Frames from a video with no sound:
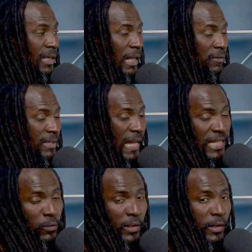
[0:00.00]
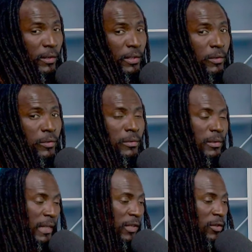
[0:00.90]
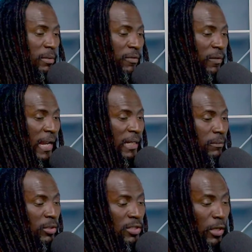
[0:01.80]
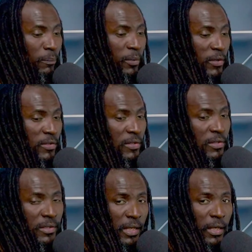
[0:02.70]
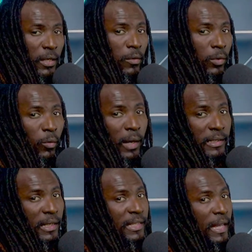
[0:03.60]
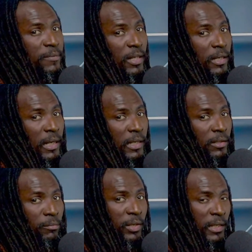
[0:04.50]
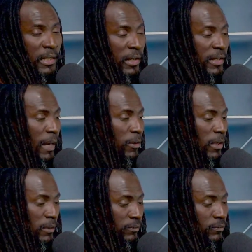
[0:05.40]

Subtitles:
If that's what you're gonna do, then you'll be fine. But some persons would want a capture card to bring in their camera.